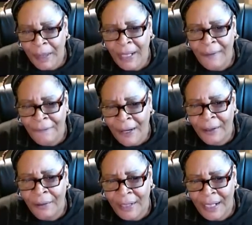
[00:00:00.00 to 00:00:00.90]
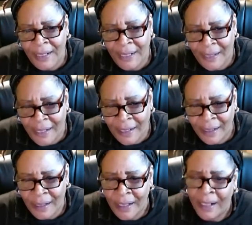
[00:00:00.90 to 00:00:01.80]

petty final day's decision